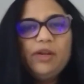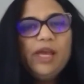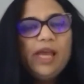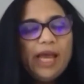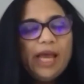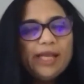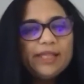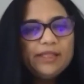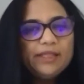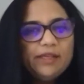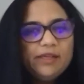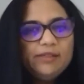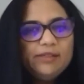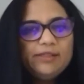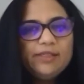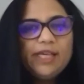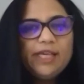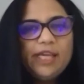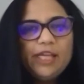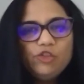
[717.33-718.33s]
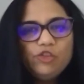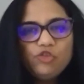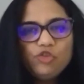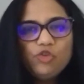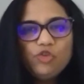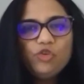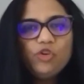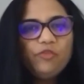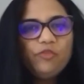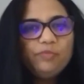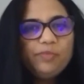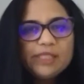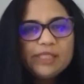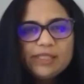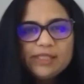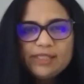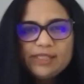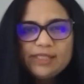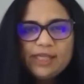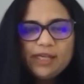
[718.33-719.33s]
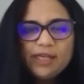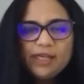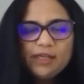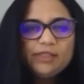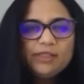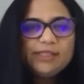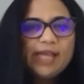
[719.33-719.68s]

And there is an Institute of Business Analysts,